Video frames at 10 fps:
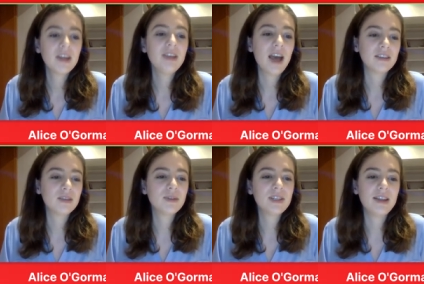Yeah,
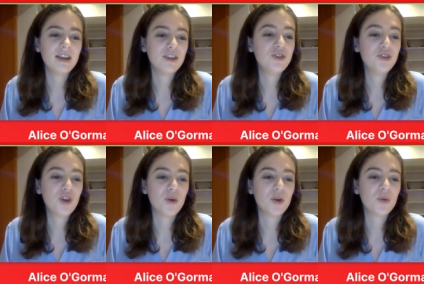someone said there, you do
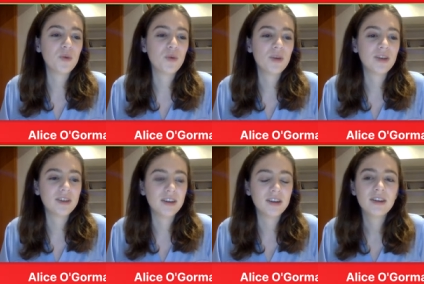not want, well
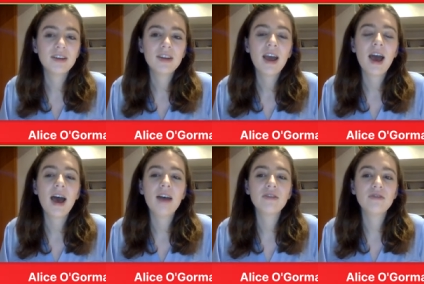done.
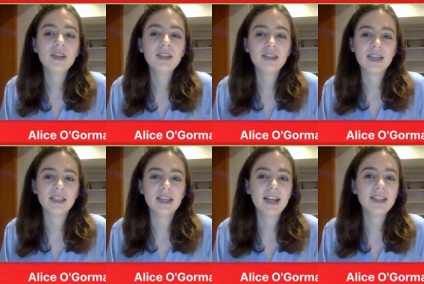And the reason
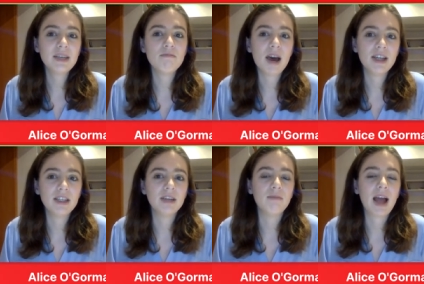is, let's
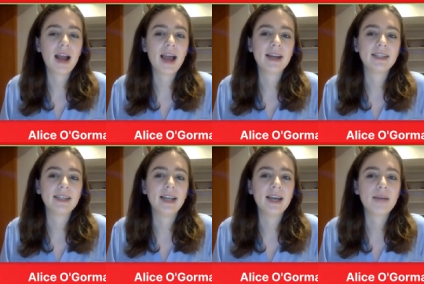imagine black had
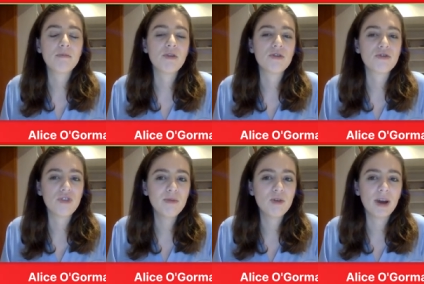to like put
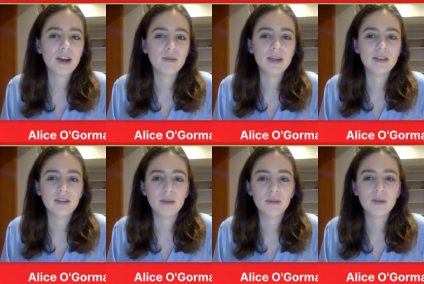3 more minor pieces
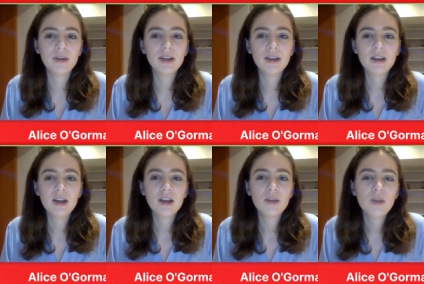on the board.
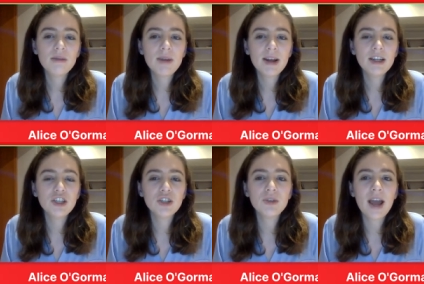We can barely
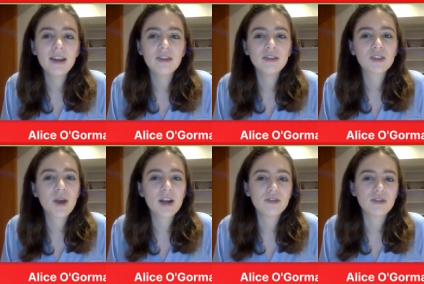choose any good
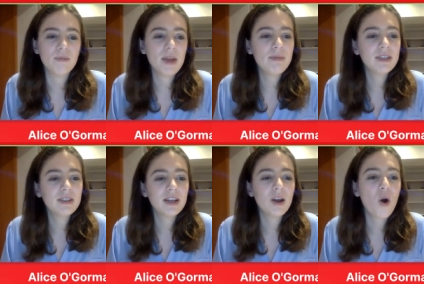squares for them. They'd be
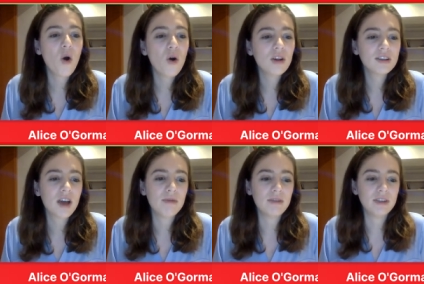sitting all on
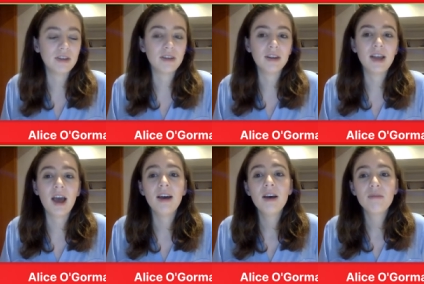top of each other, yeah.
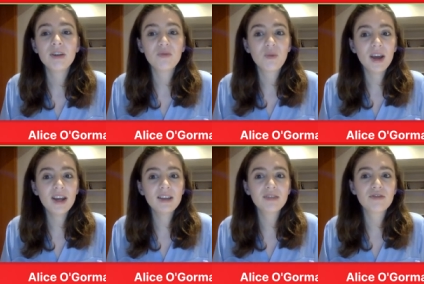But if white
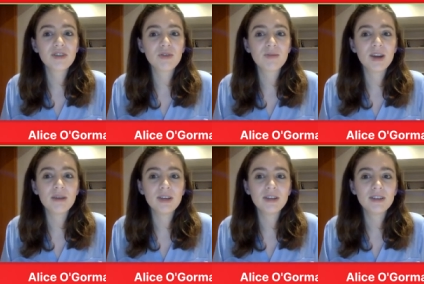had to have 3 more minor
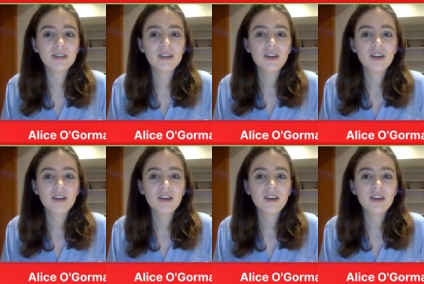pieces,